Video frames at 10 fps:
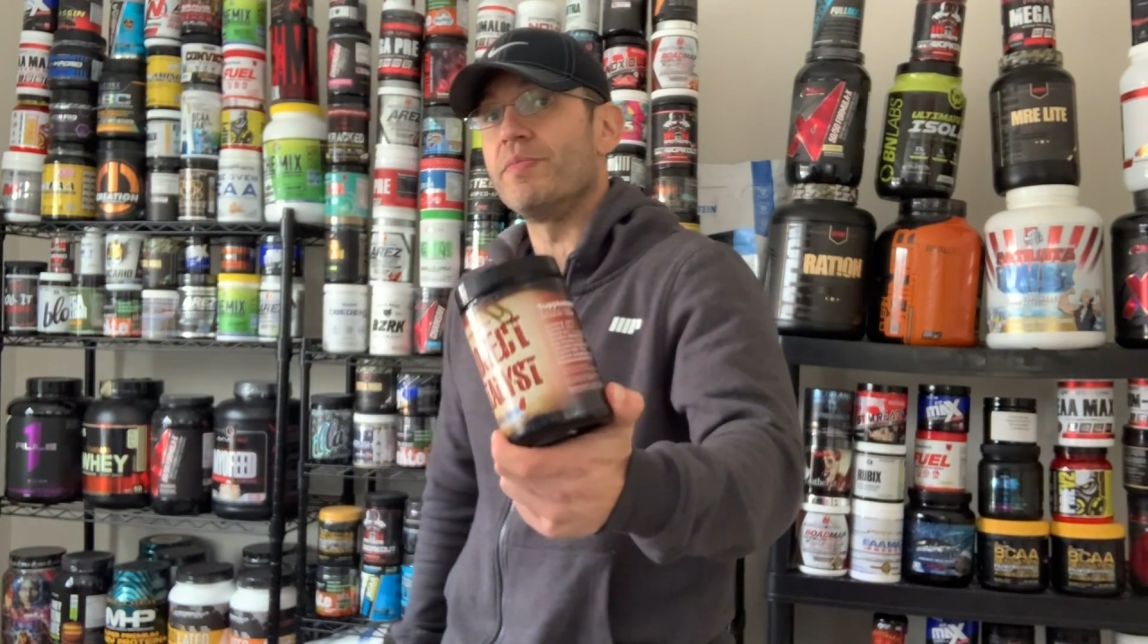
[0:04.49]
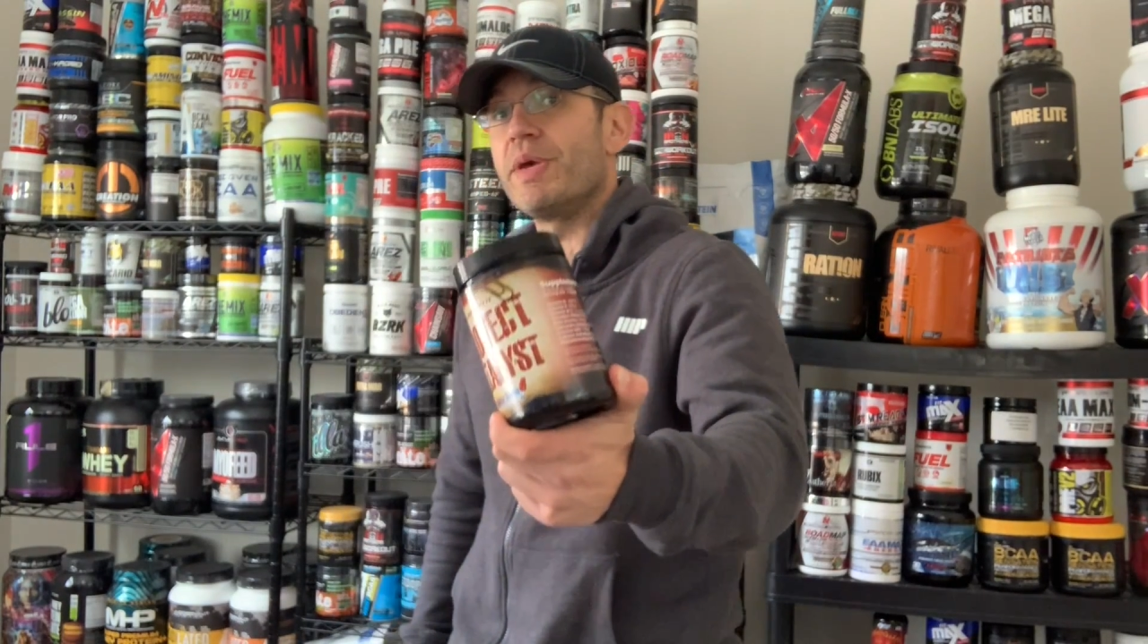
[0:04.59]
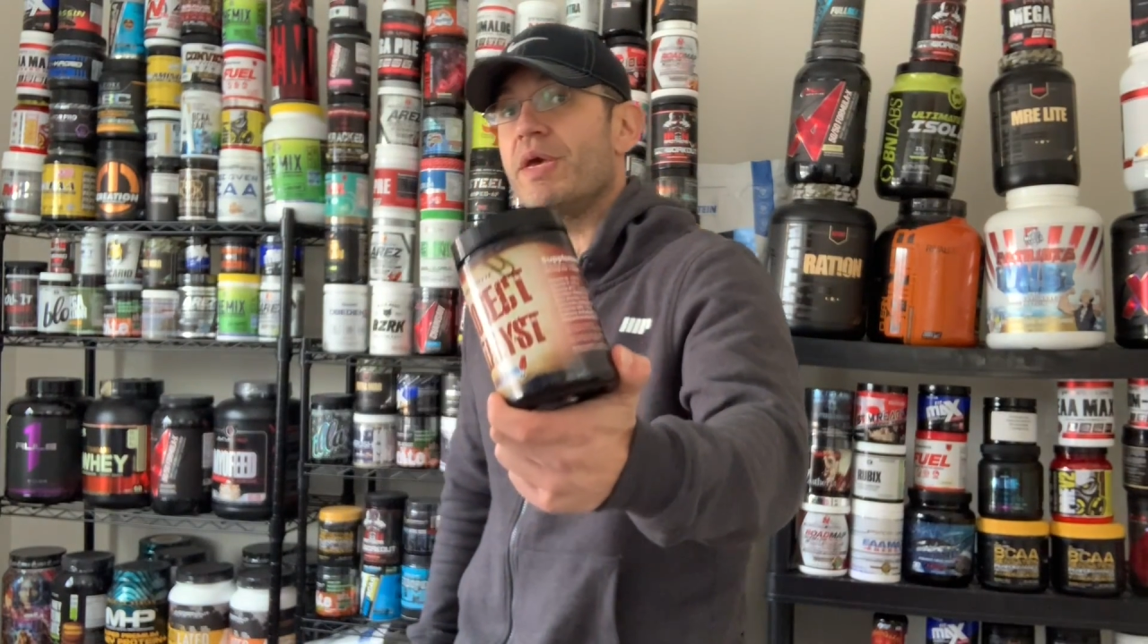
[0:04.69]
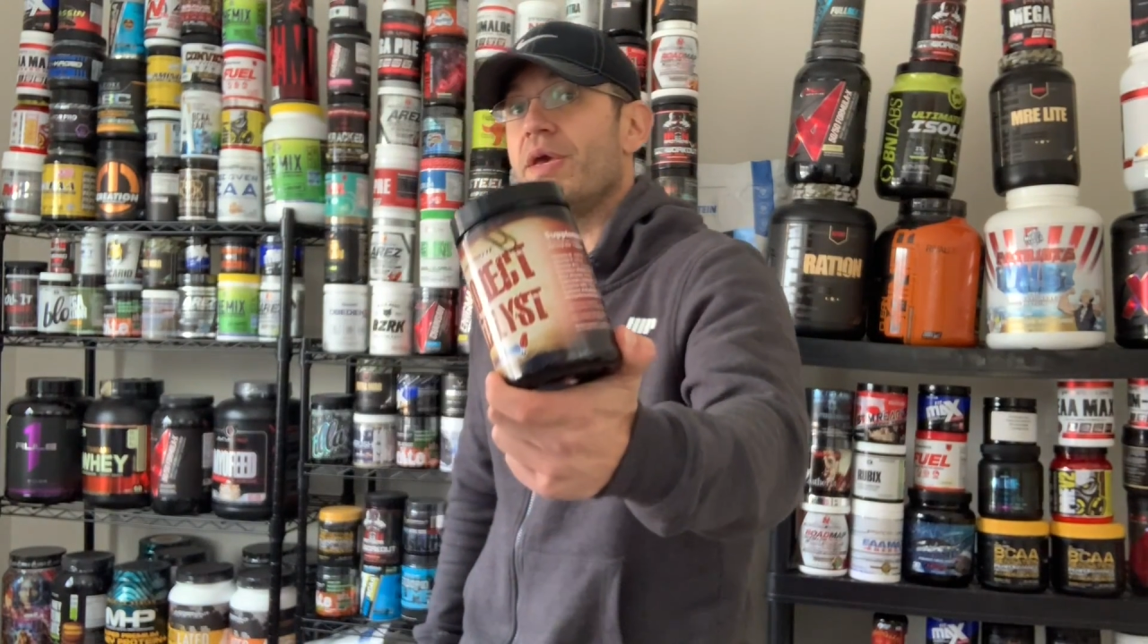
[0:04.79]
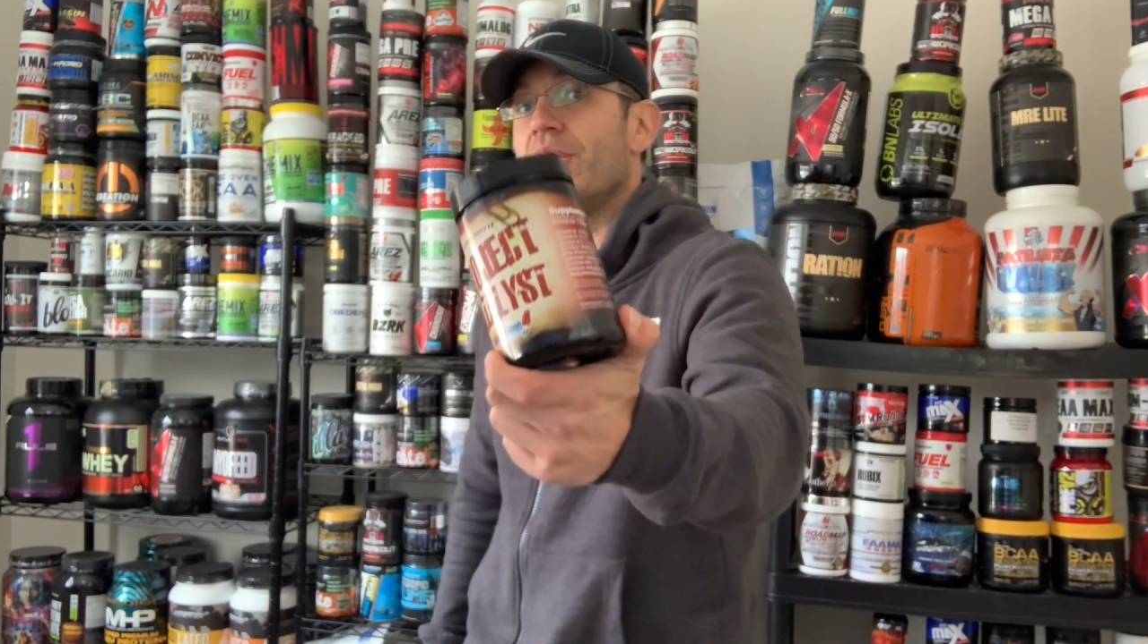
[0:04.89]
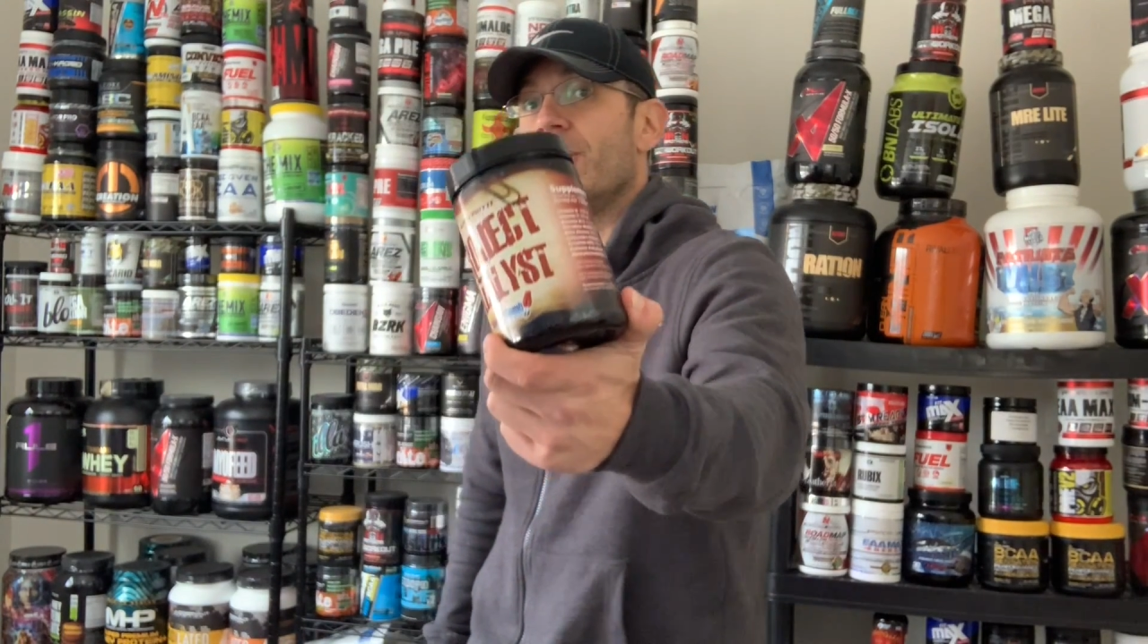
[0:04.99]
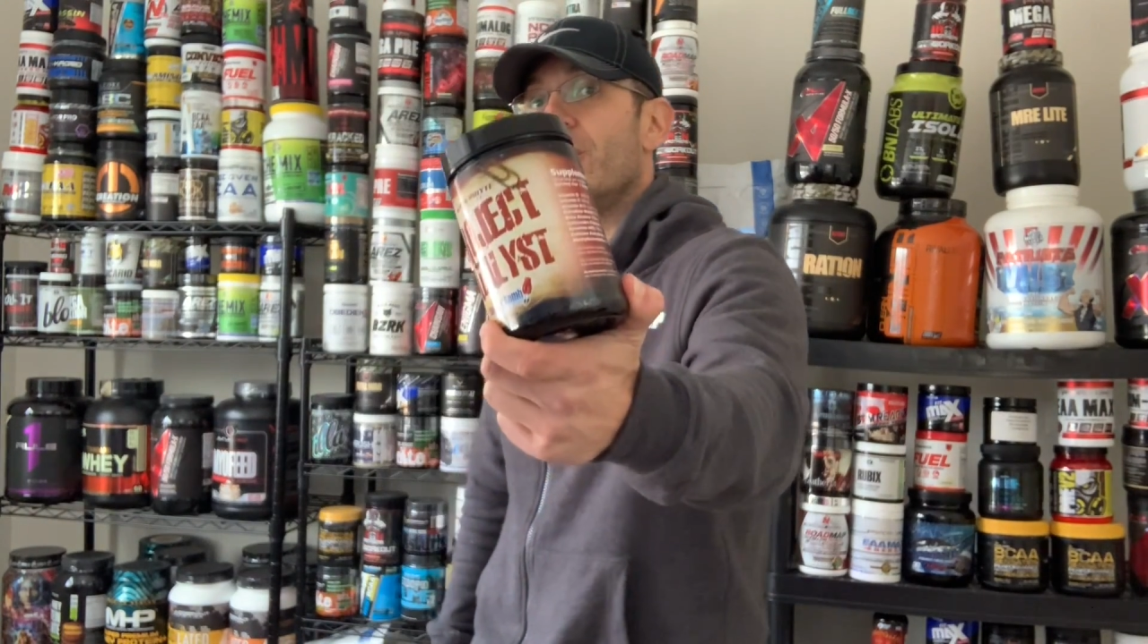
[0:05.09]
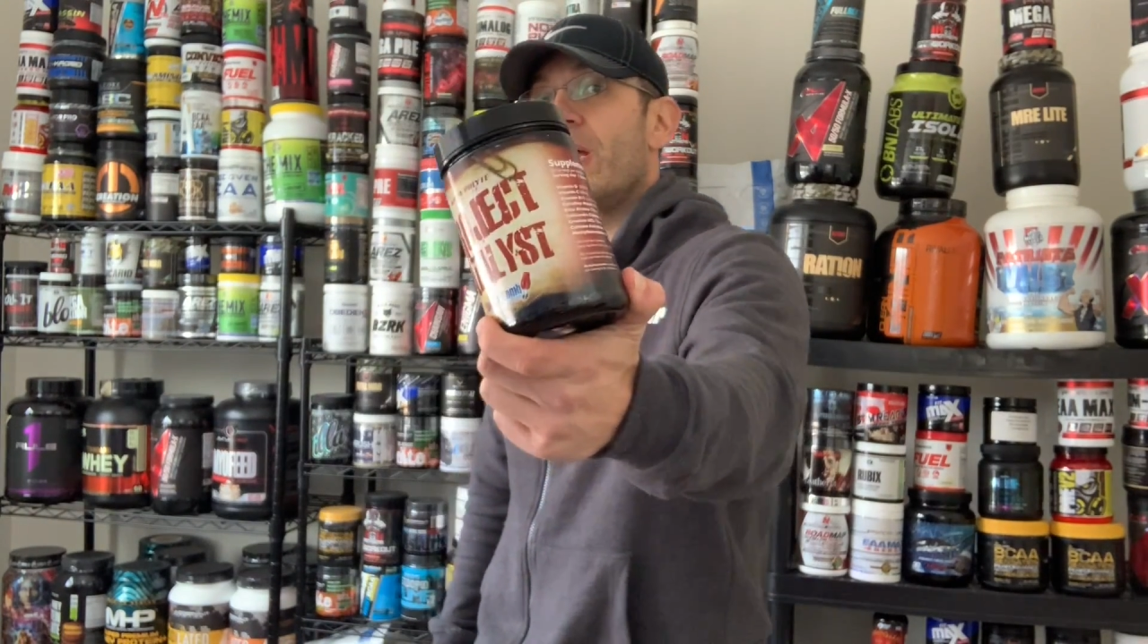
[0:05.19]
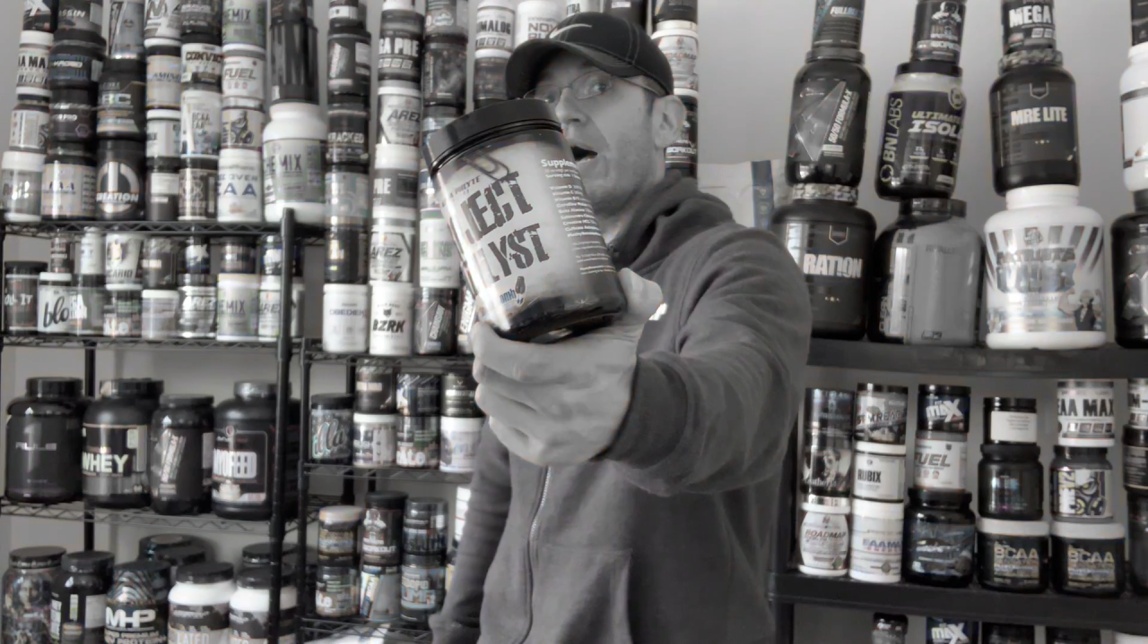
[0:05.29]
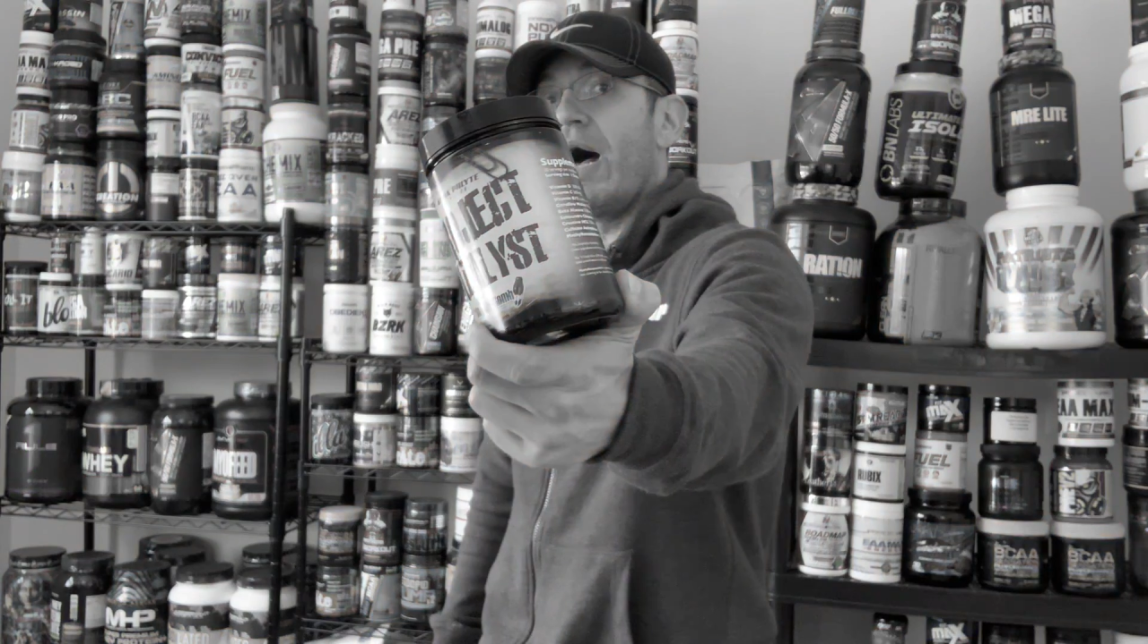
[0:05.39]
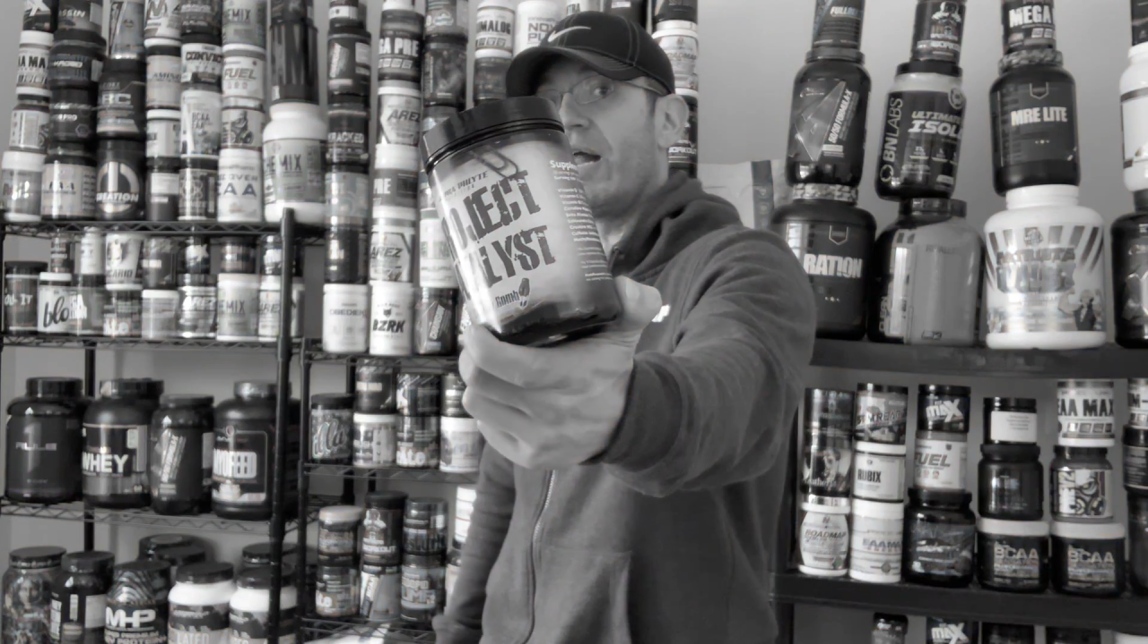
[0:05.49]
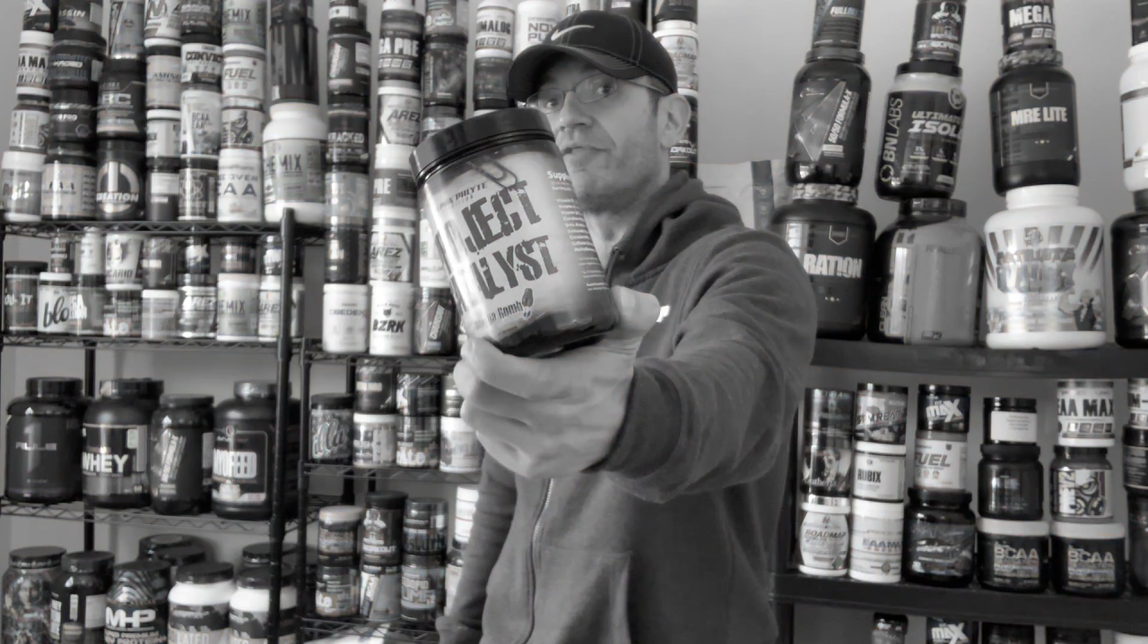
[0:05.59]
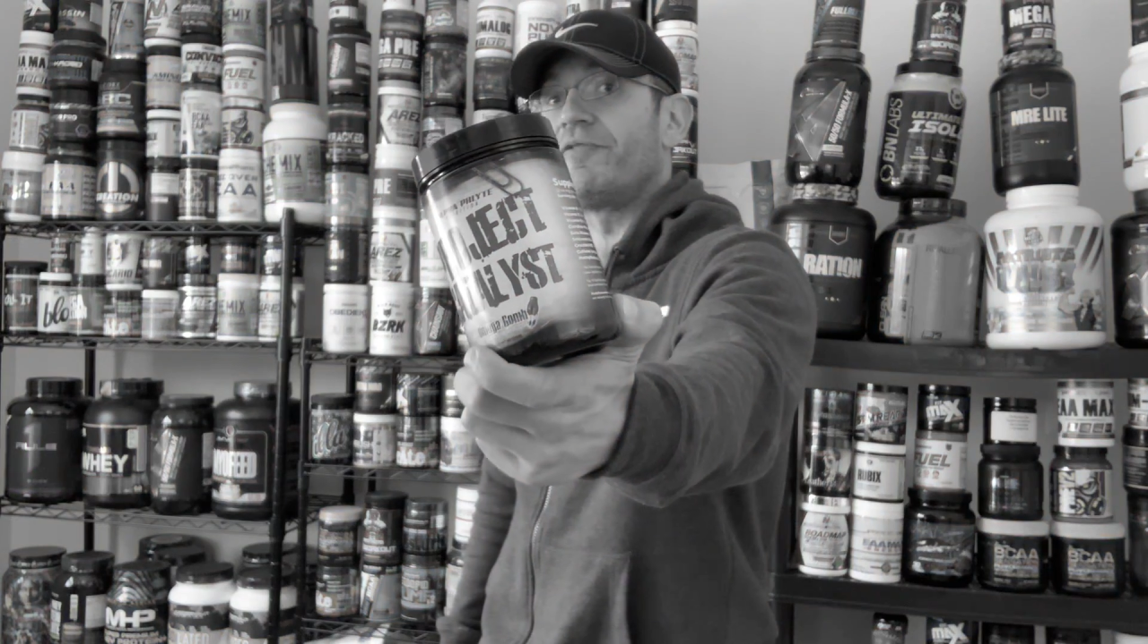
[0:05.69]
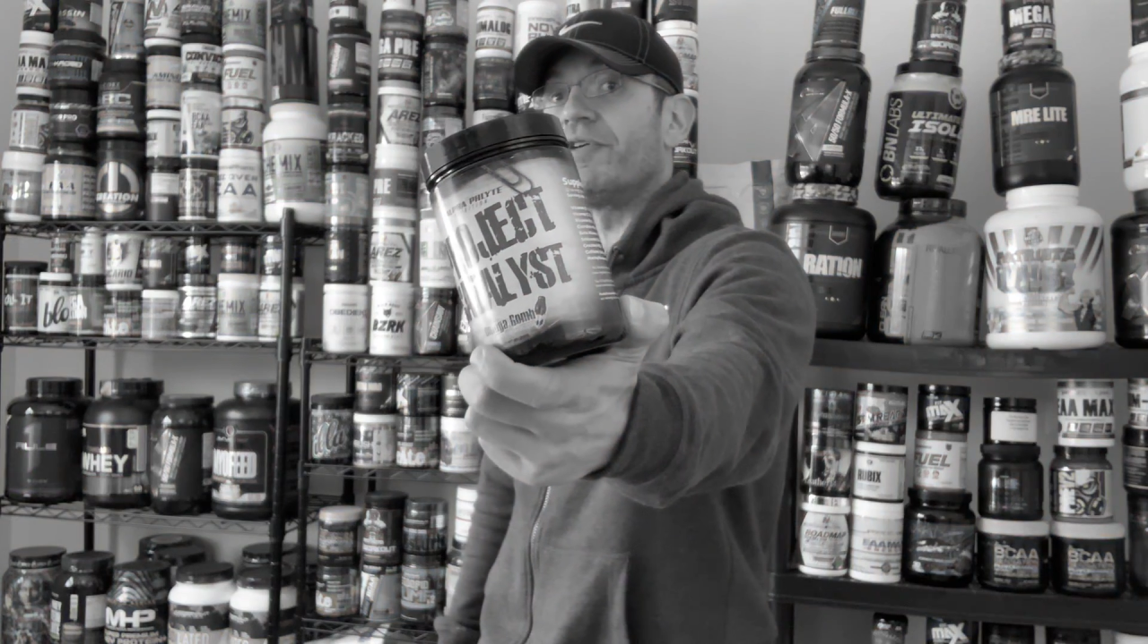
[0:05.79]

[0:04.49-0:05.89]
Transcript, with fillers: me, Alpha